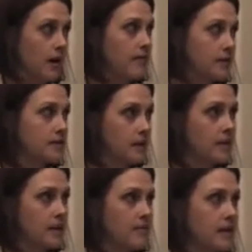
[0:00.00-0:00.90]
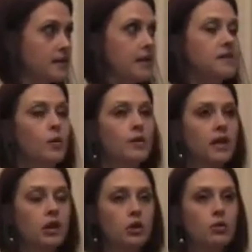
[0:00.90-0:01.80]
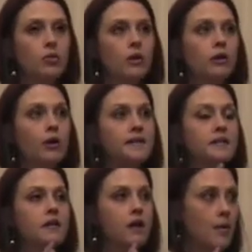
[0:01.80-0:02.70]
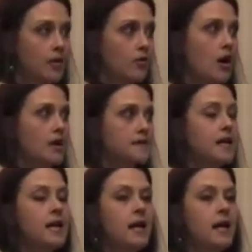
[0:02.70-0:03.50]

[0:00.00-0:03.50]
Obviously, I mean, that makes sense, or that you will, or it's going to come across.